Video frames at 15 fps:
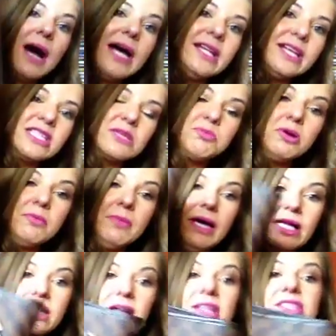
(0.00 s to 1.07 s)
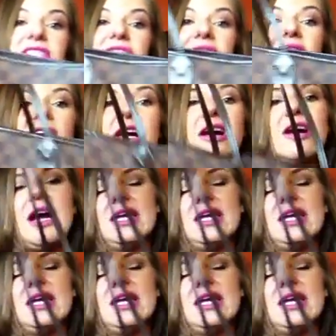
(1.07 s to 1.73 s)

I like to put my lunch in here.